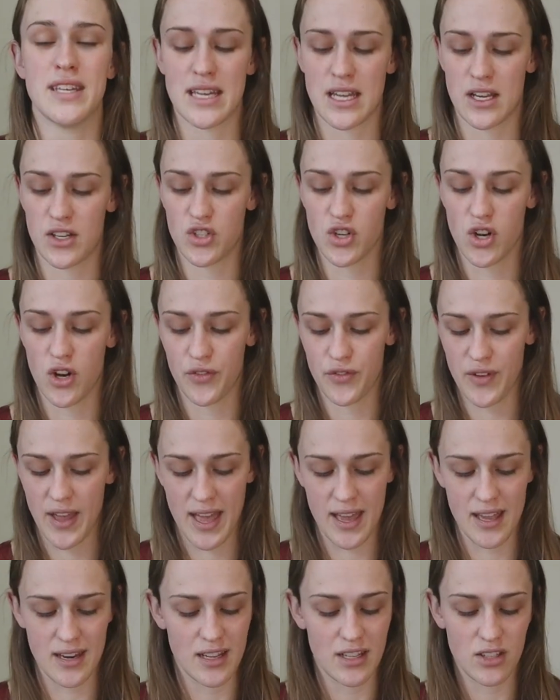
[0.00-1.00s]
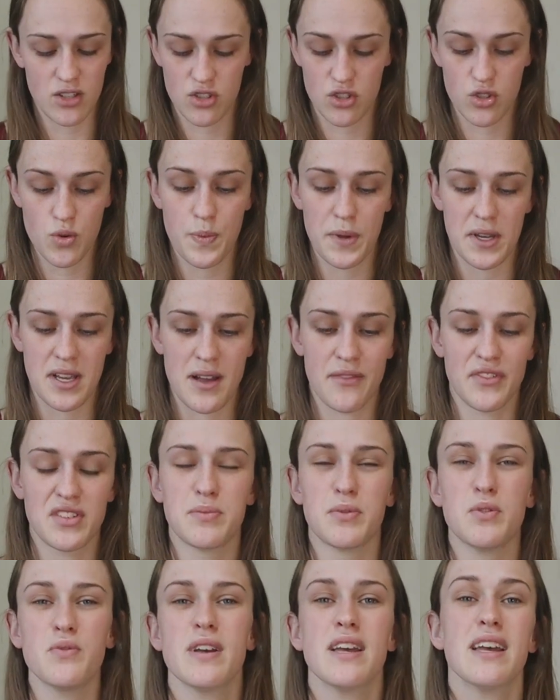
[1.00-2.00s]
the edge off, and it's super
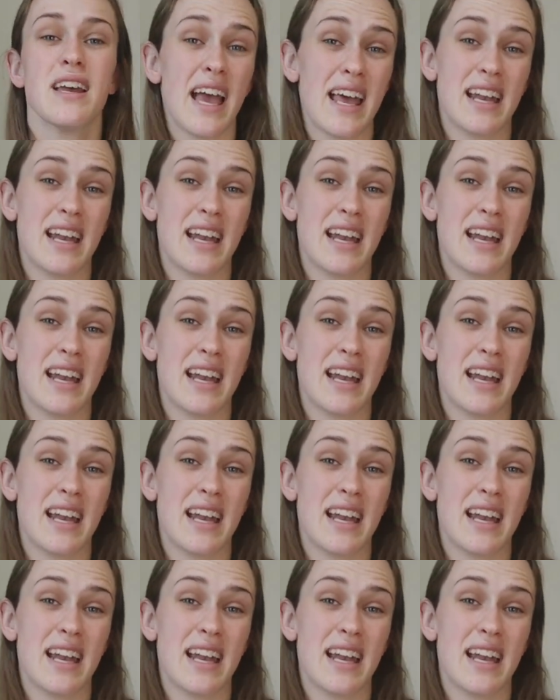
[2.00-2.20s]
comfortable,